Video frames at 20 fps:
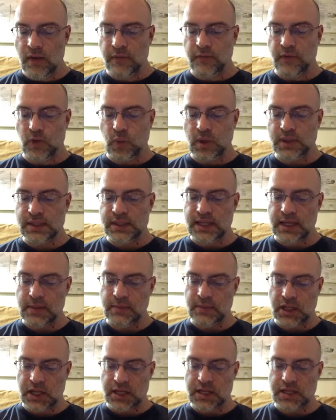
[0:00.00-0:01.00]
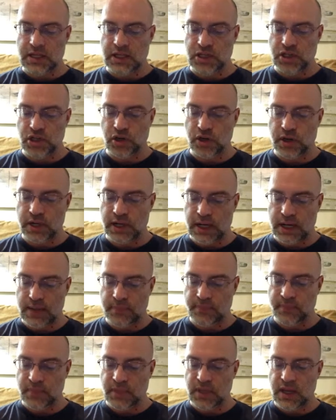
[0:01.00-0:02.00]
For what seemed like an
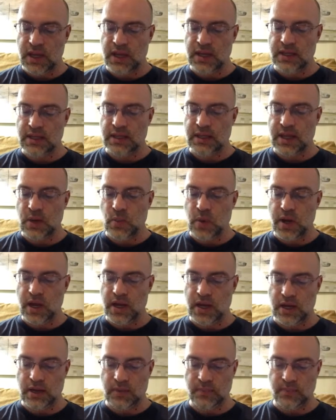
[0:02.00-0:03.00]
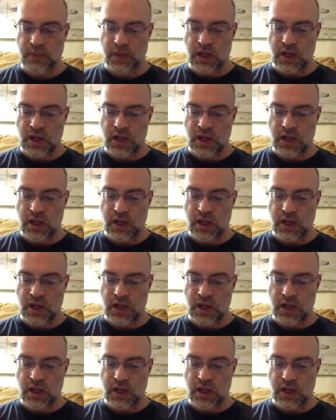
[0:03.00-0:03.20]
eternity, Keith lay waiting.